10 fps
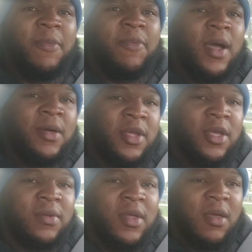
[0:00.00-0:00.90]
you ain't proud
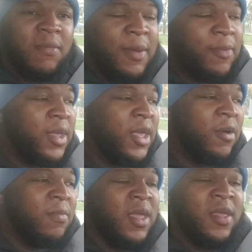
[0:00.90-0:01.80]
of. People
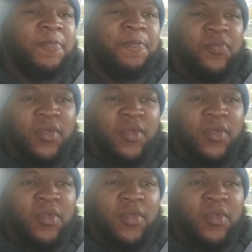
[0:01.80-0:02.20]
kill me